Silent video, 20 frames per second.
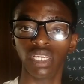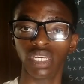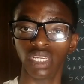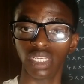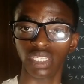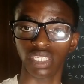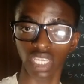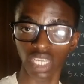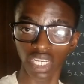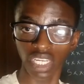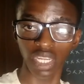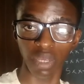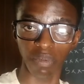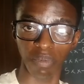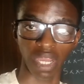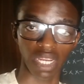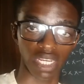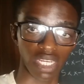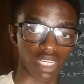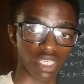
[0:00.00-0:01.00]
is
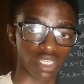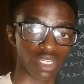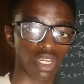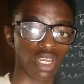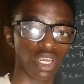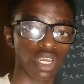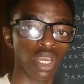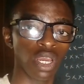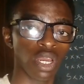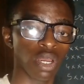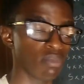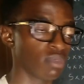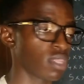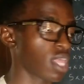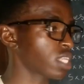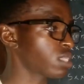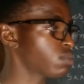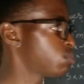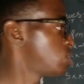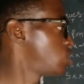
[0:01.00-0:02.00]
independent.
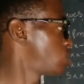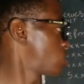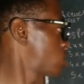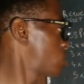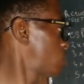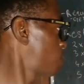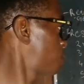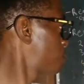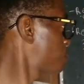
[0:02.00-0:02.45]
That means